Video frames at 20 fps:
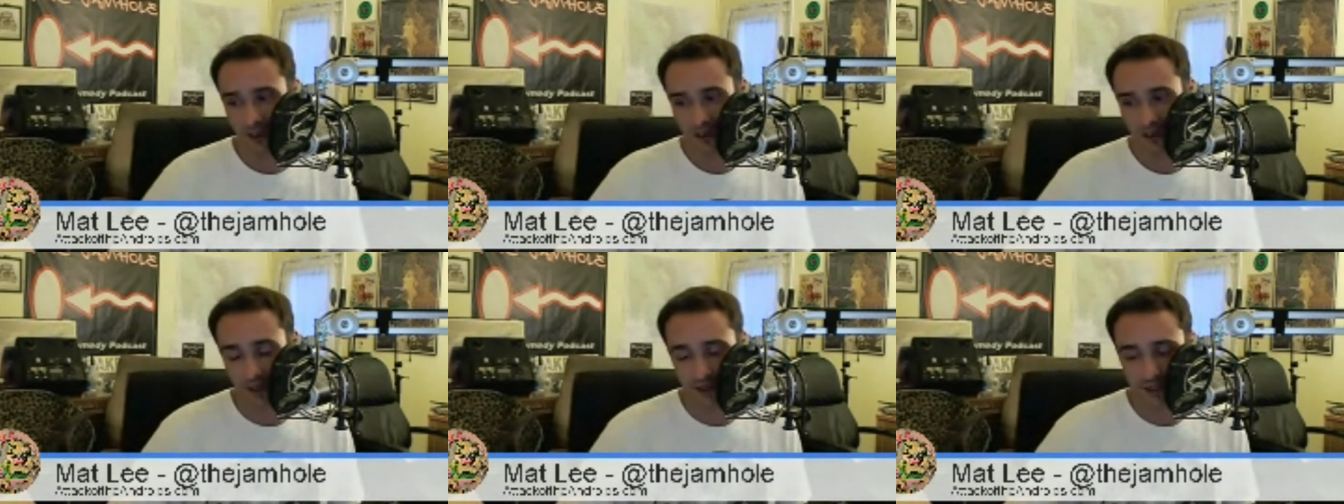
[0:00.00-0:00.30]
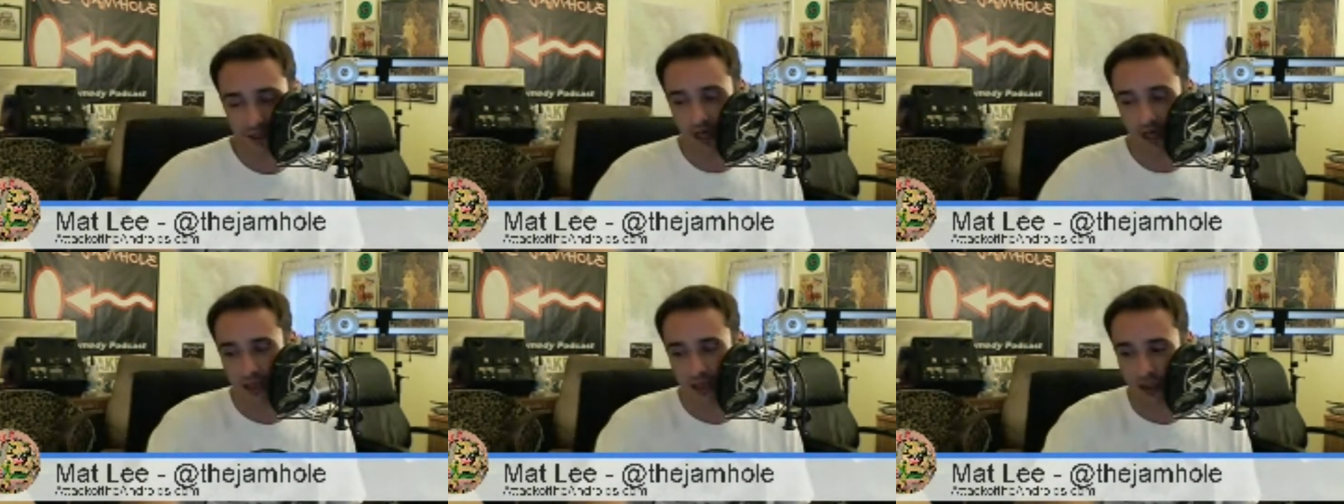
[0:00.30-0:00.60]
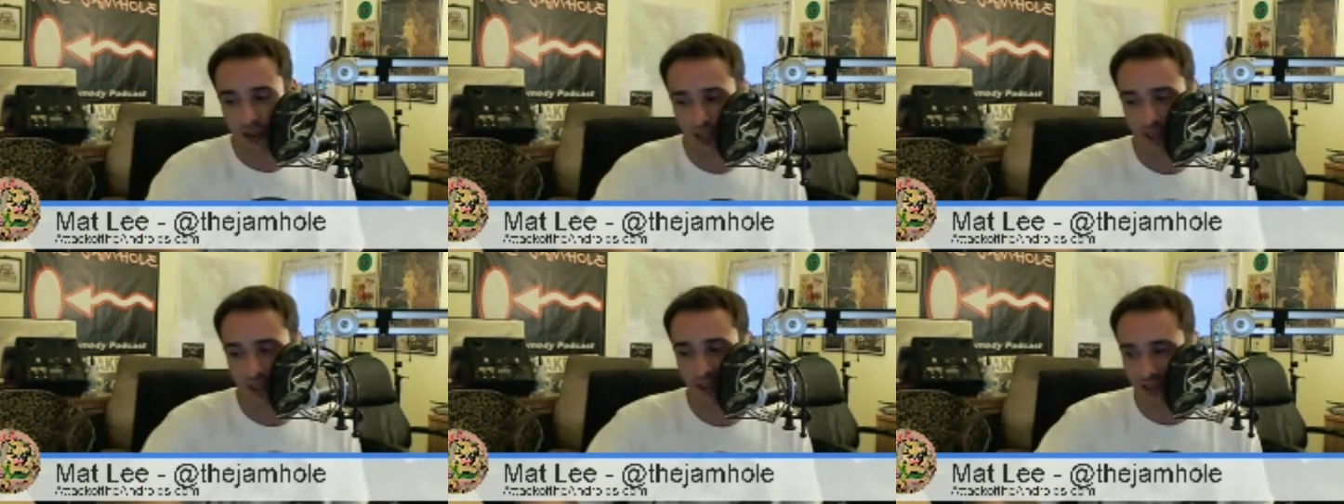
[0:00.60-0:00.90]
not
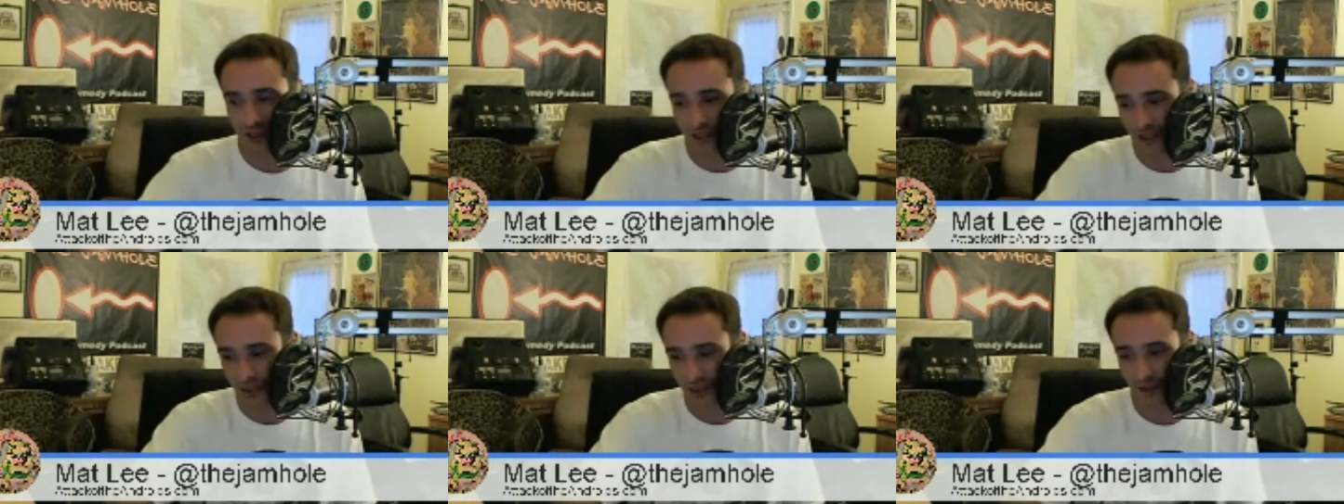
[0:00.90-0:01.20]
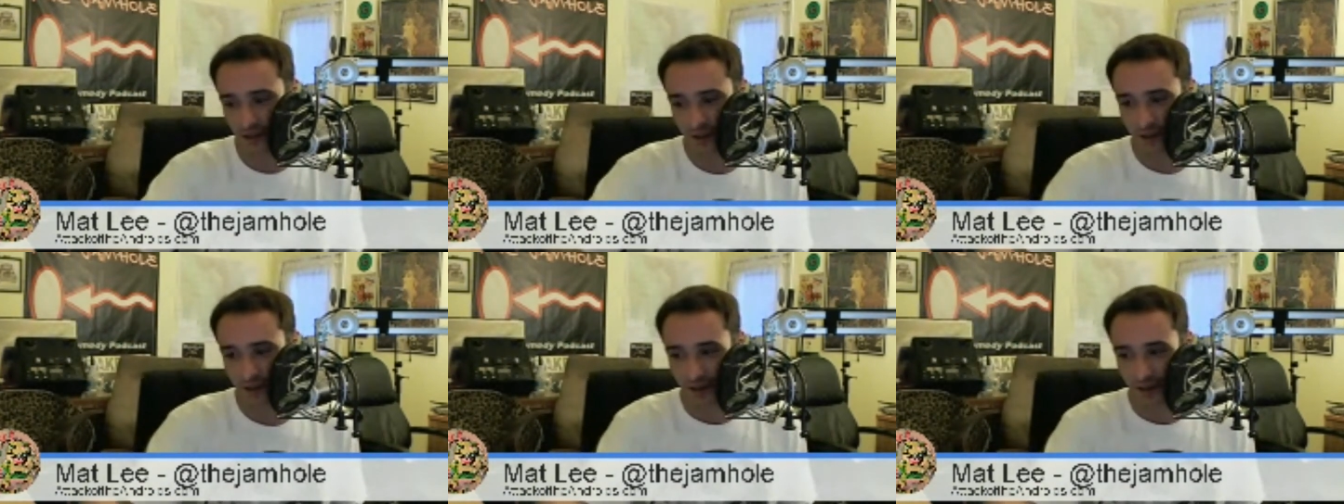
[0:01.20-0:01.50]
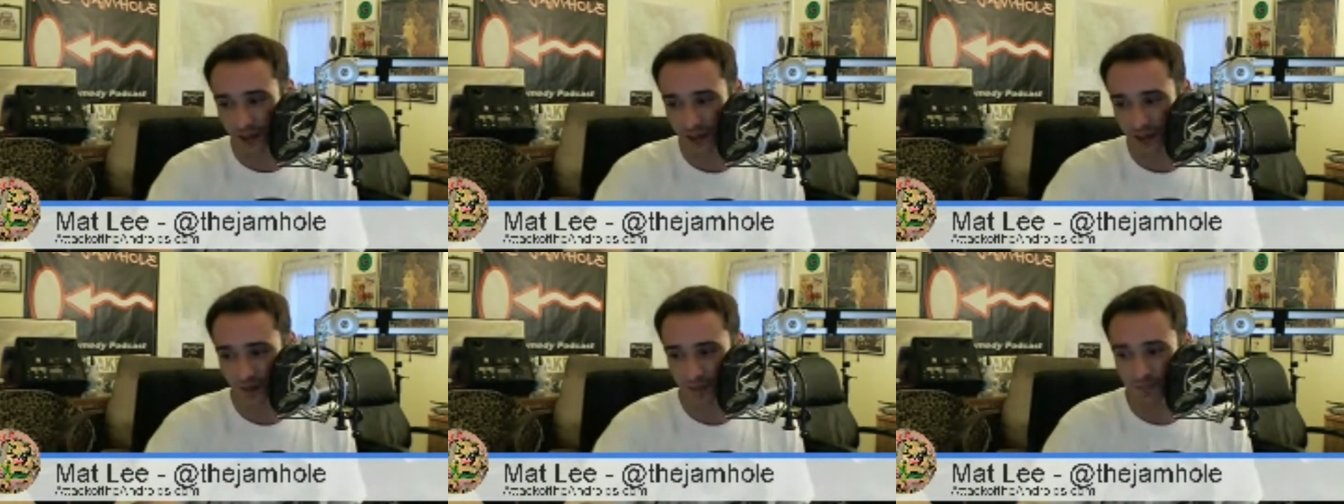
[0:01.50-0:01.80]
just
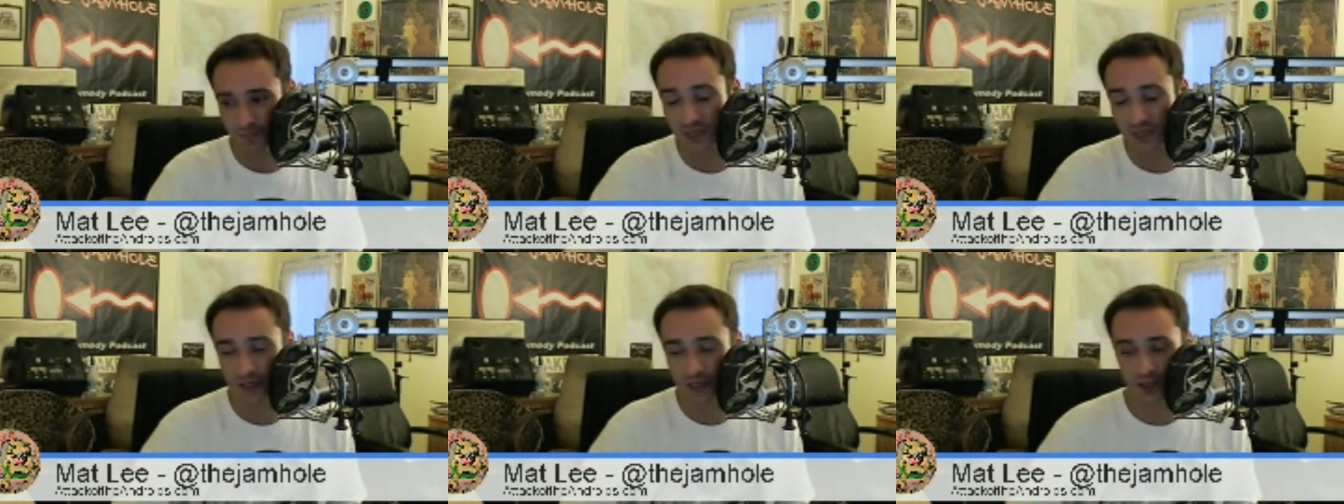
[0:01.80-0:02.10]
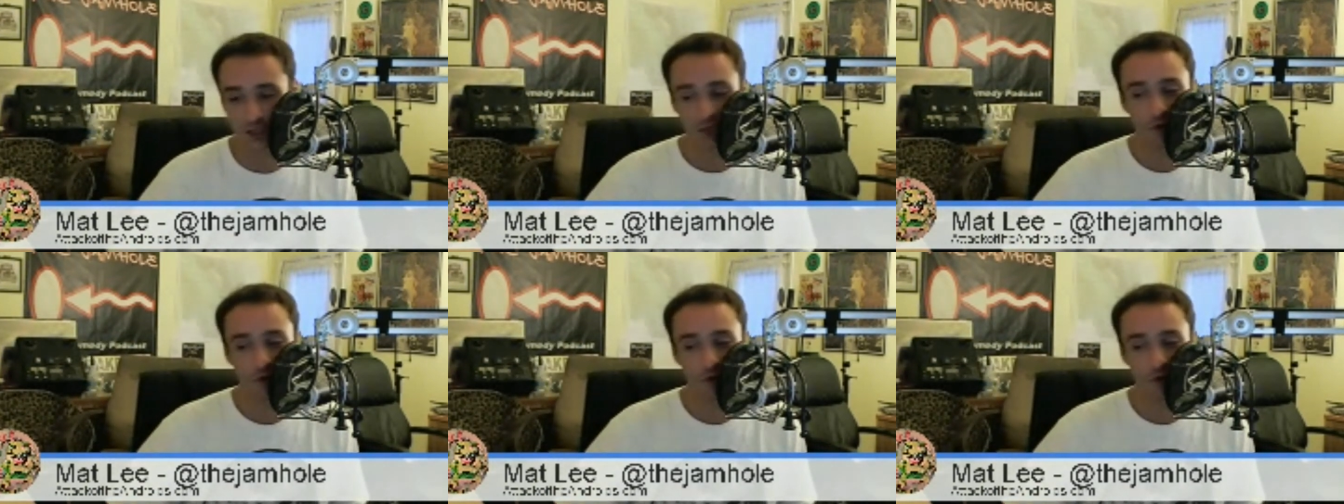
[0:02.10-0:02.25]
me and